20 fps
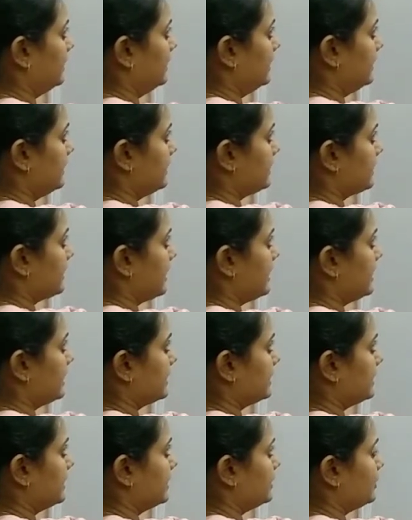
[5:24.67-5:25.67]
It is
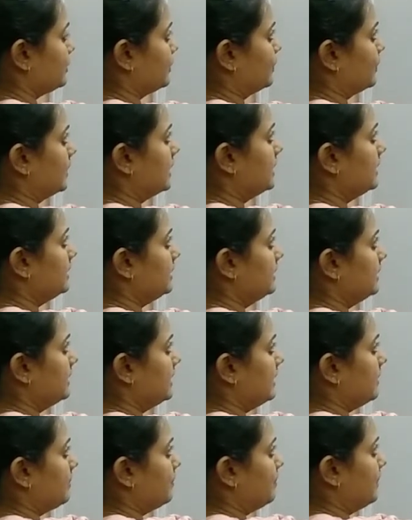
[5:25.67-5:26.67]
connected to a
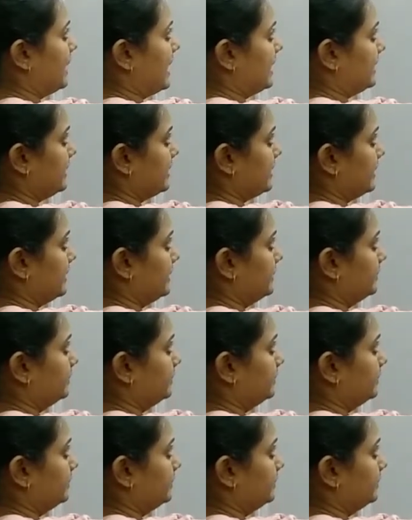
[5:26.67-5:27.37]
battery.